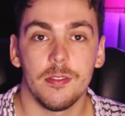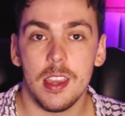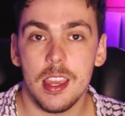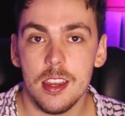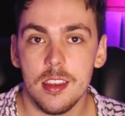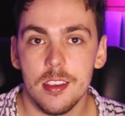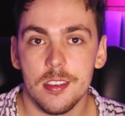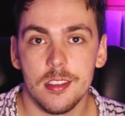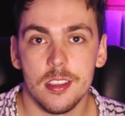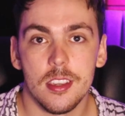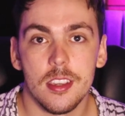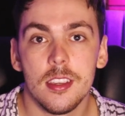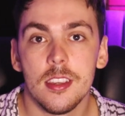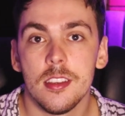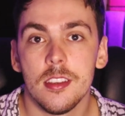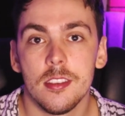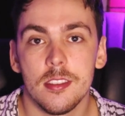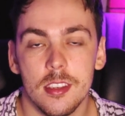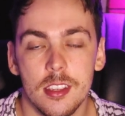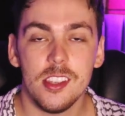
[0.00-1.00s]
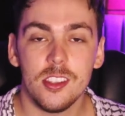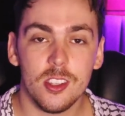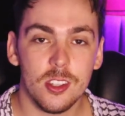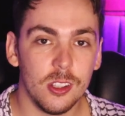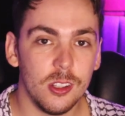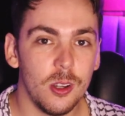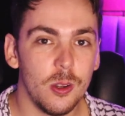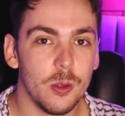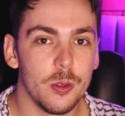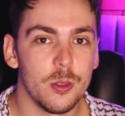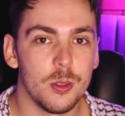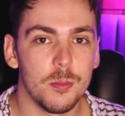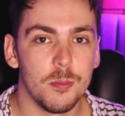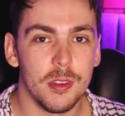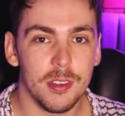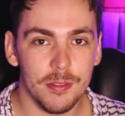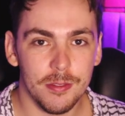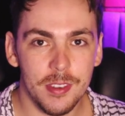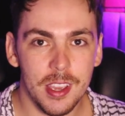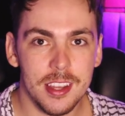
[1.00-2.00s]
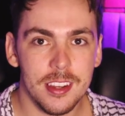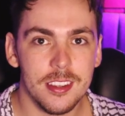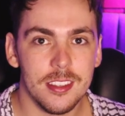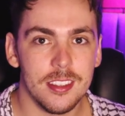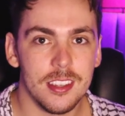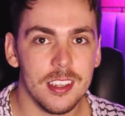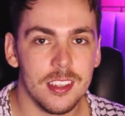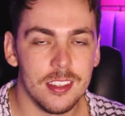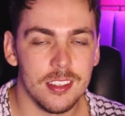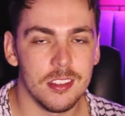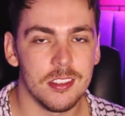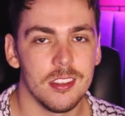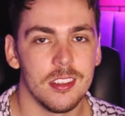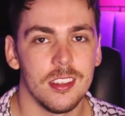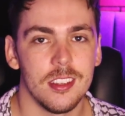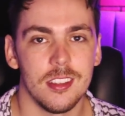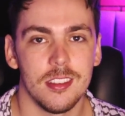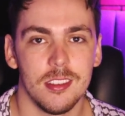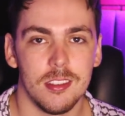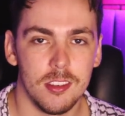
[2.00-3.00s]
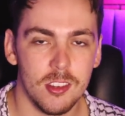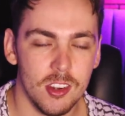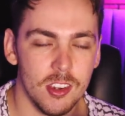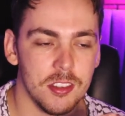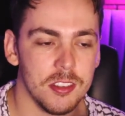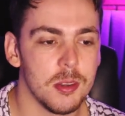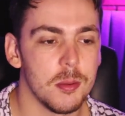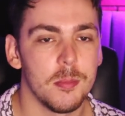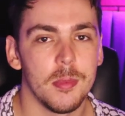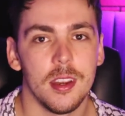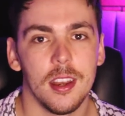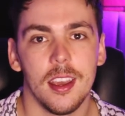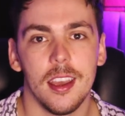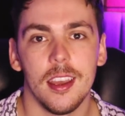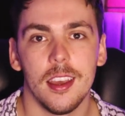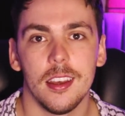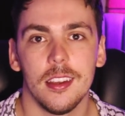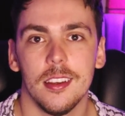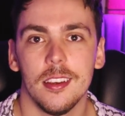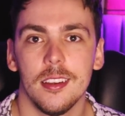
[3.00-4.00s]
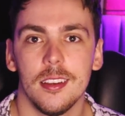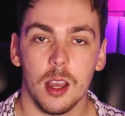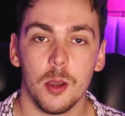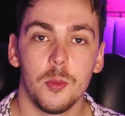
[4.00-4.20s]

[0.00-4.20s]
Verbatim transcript: fantasy is. It's close, but fantasy is is just a bit ahead.